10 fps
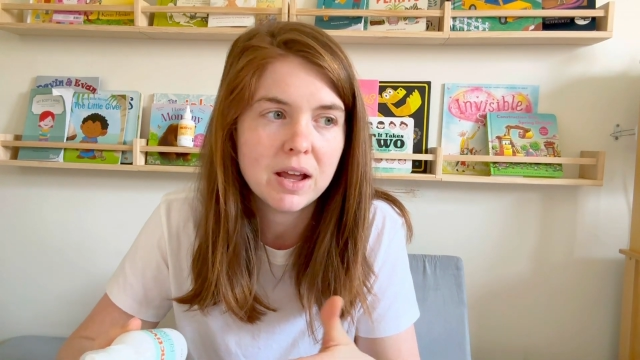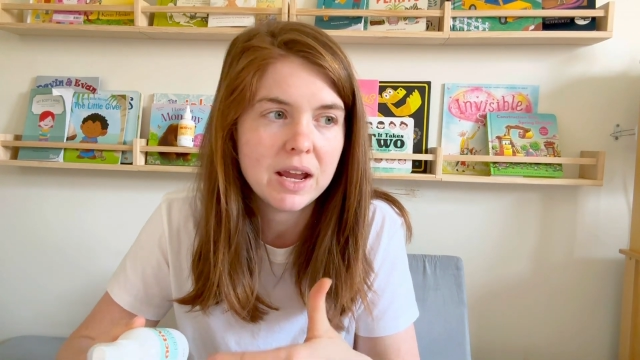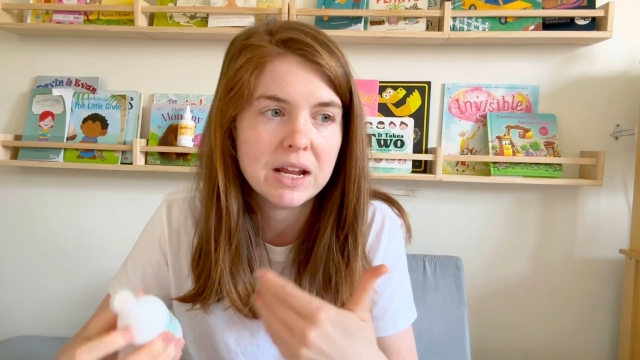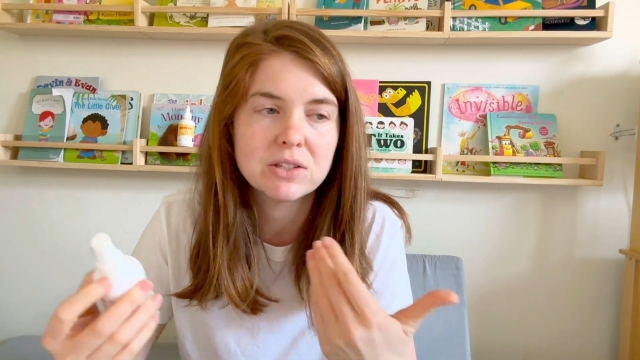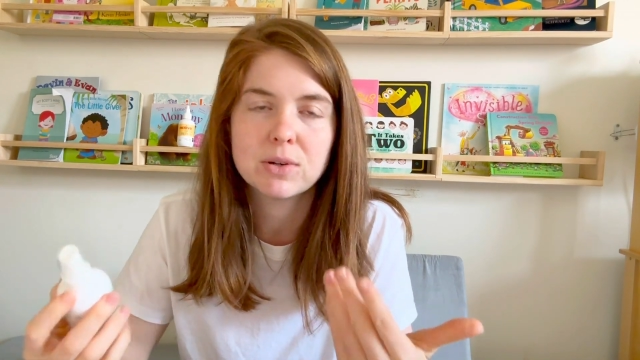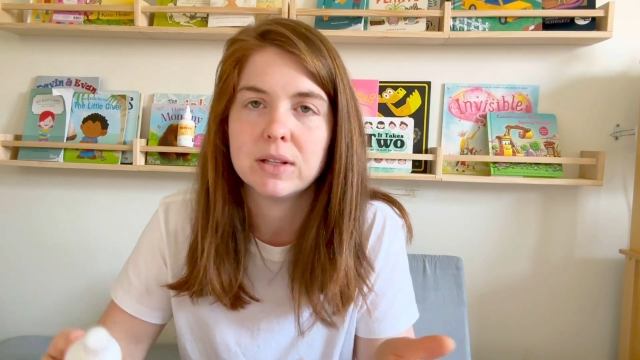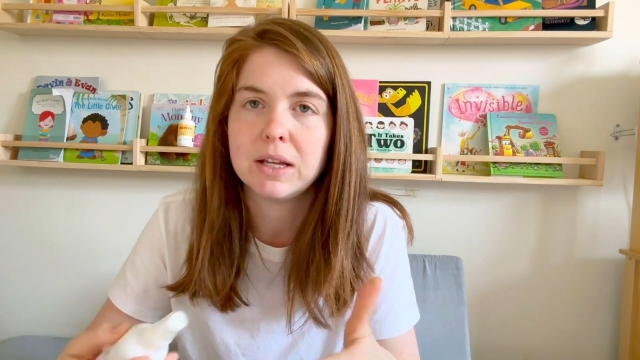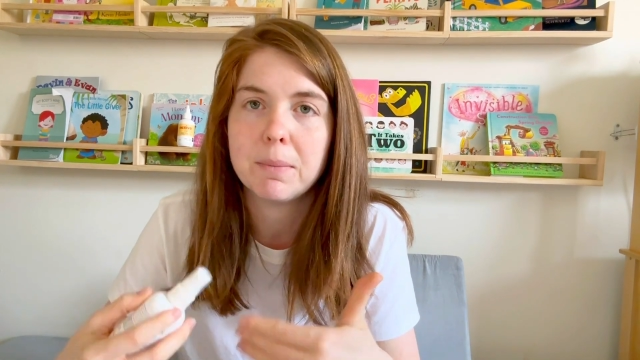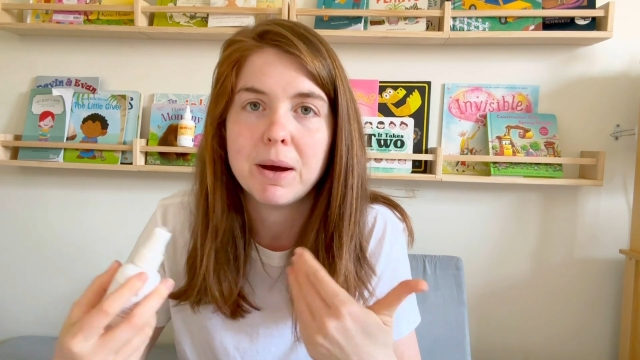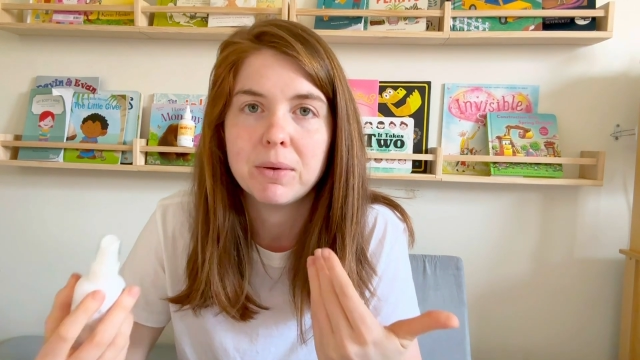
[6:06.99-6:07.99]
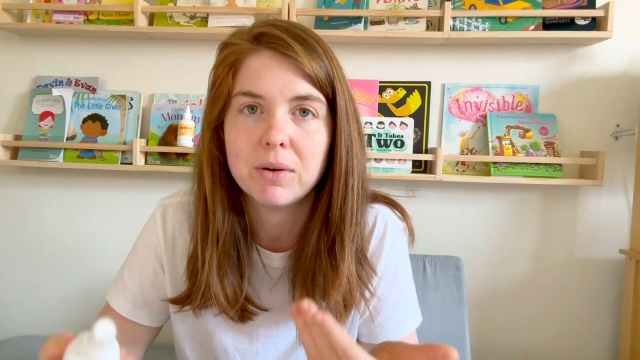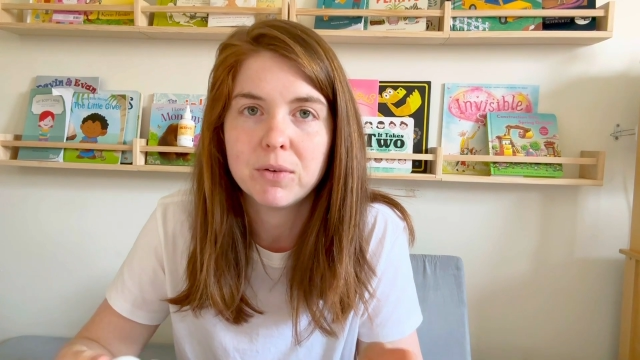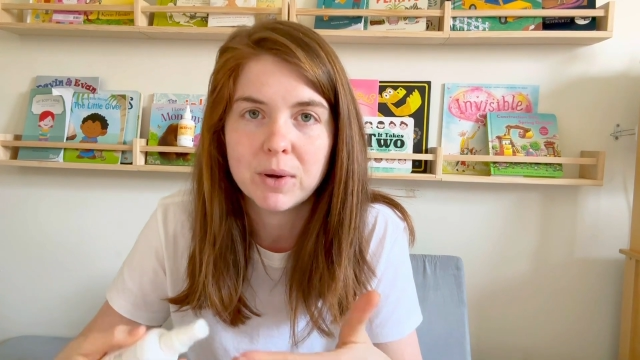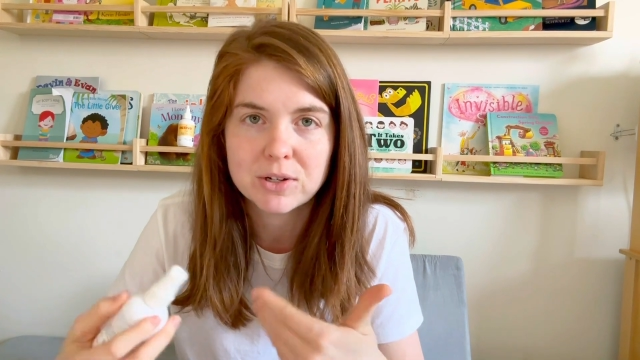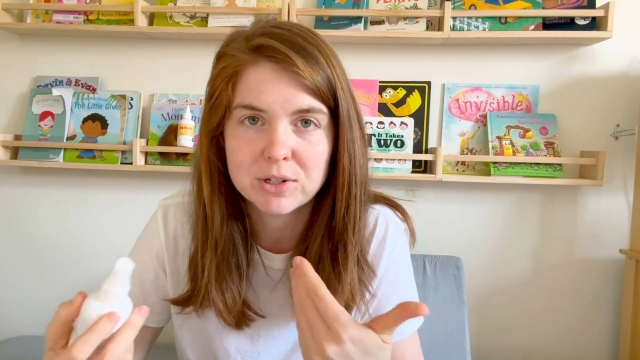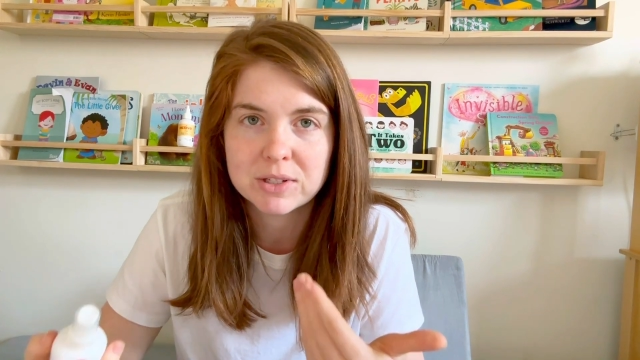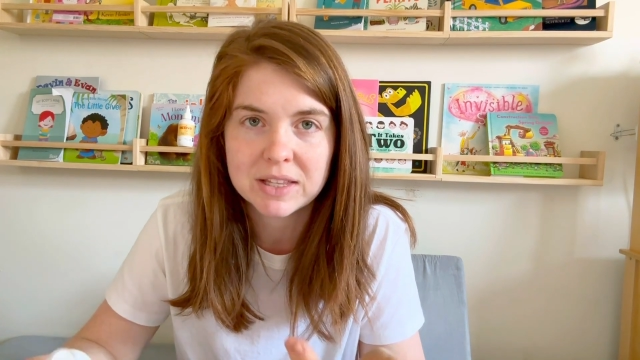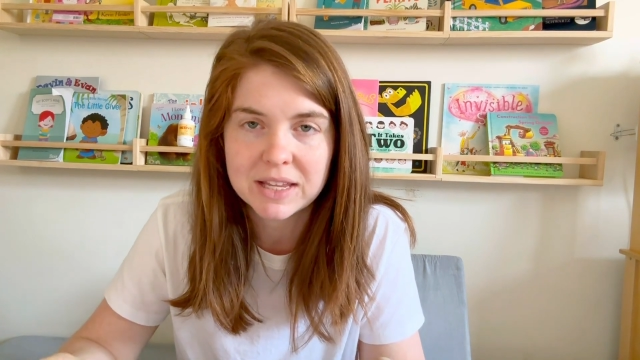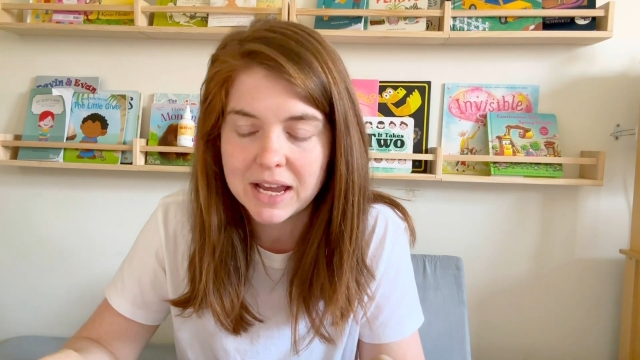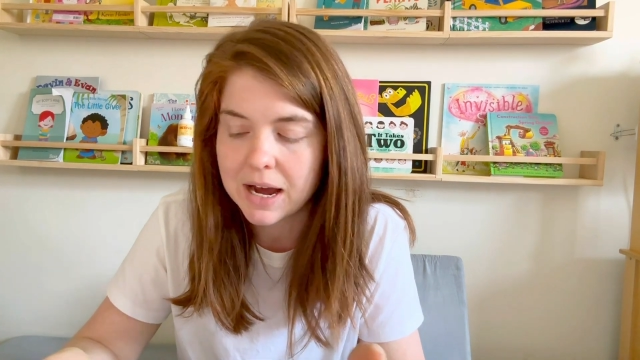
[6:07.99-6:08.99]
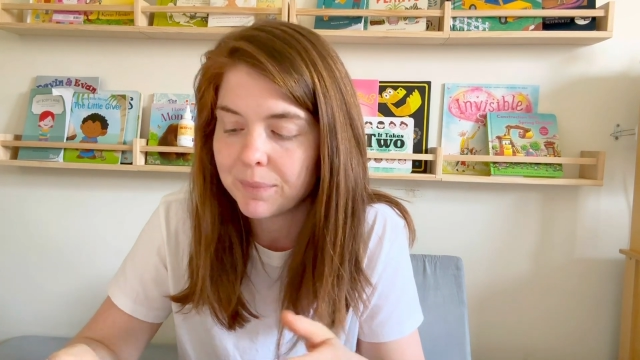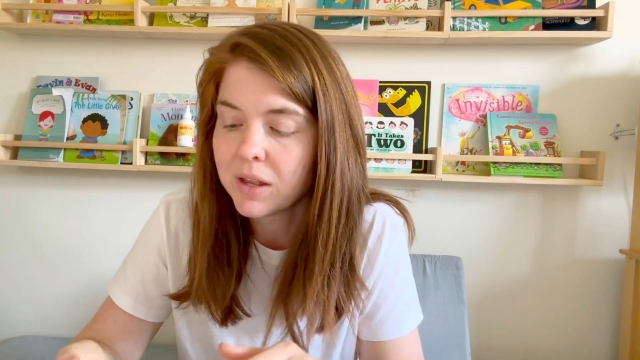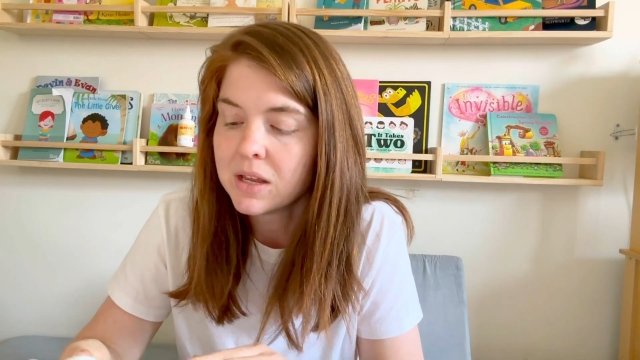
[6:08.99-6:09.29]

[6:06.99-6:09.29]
answering the amount of questions that they had.